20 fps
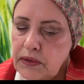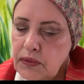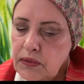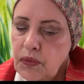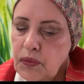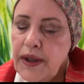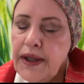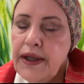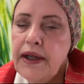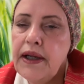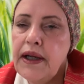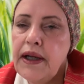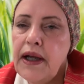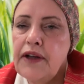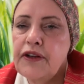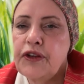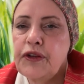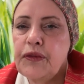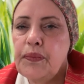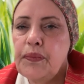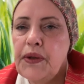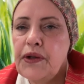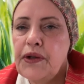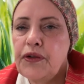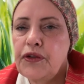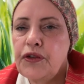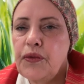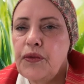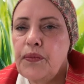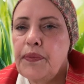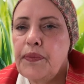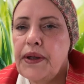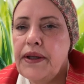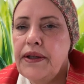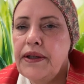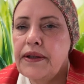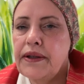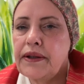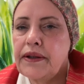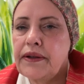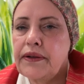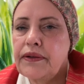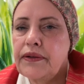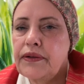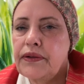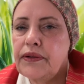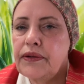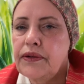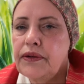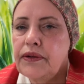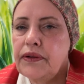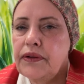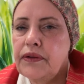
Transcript: we as spiritual beings,